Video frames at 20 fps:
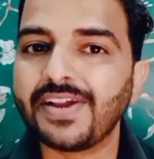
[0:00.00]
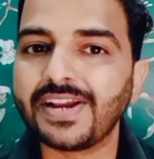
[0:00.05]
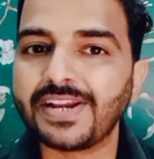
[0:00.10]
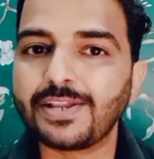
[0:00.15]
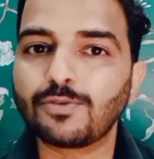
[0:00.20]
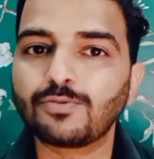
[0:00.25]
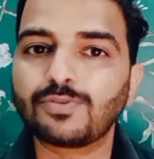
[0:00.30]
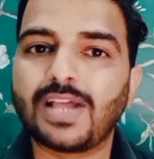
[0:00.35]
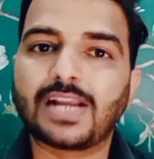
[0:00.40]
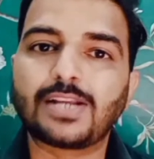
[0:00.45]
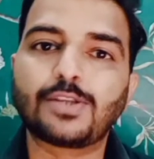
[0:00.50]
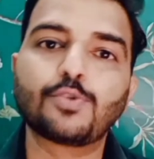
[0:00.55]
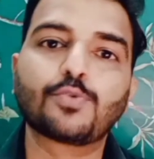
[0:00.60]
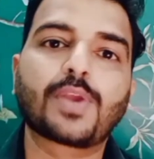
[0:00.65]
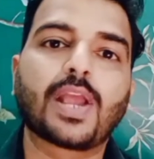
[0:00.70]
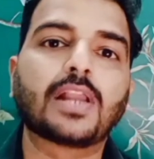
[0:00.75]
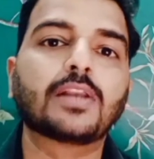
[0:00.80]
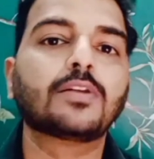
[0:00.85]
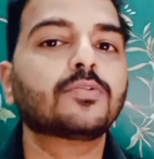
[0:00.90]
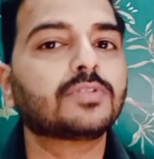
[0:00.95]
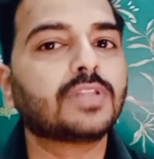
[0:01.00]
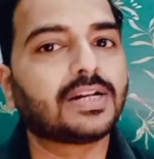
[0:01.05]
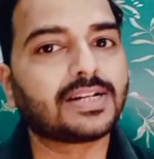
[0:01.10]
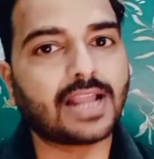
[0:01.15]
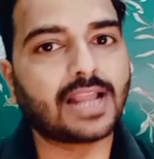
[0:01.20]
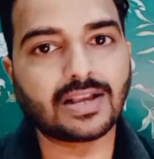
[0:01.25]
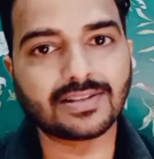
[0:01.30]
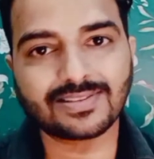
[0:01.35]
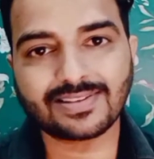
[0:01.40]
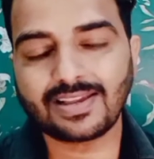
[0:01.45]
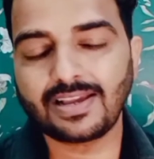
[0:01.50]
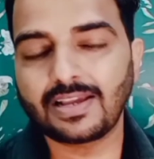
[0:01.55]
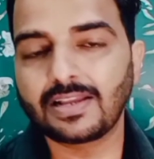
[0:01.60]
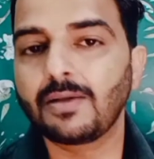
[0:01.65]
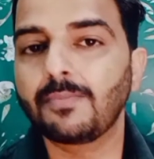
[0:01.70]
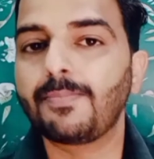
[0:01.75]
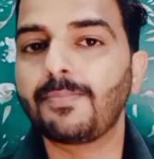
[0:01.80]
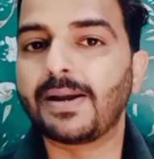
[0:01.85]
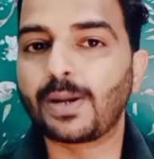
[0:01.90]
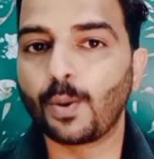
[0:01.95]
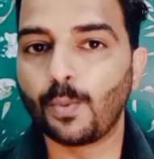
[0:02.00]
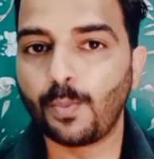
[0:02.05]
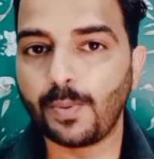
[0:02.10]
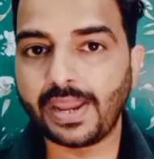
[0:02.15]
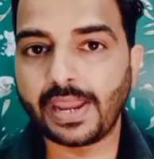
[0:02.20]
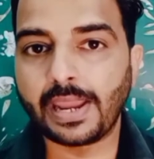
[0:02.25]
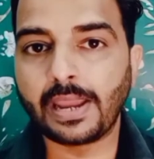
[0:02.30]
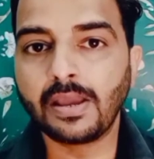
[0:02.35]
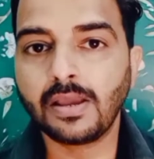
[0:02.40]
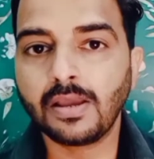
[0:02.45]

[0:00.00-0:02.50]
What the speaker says: you that you can do the task in a better way.